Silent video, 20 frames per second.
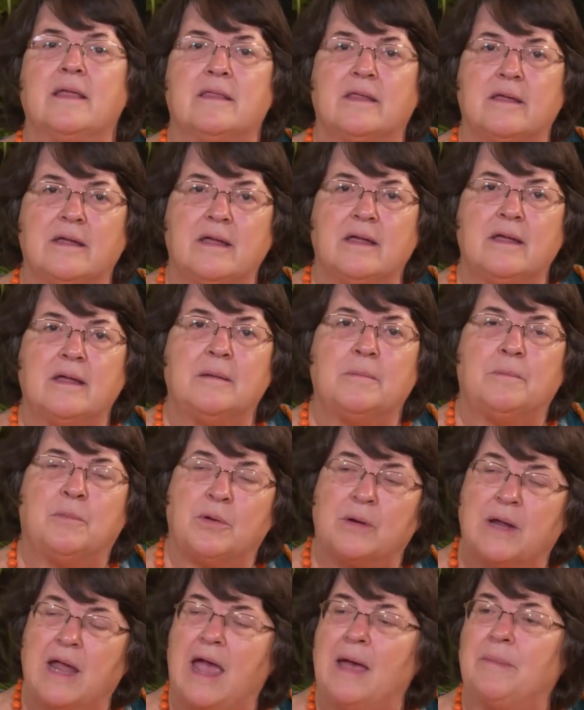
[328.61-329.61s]
the
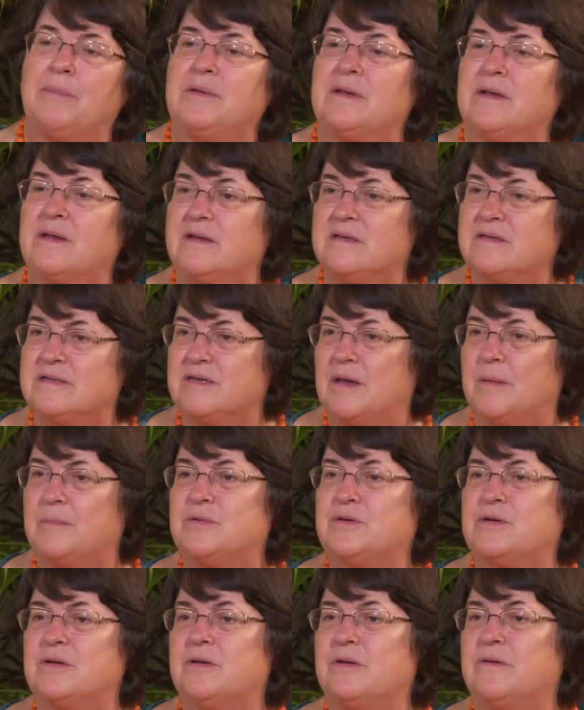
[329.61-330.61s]
per capita
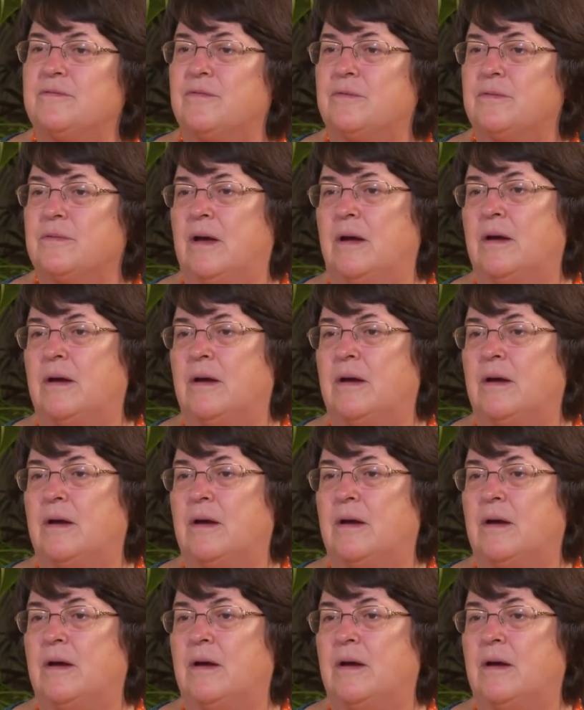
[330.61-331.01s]
consumption of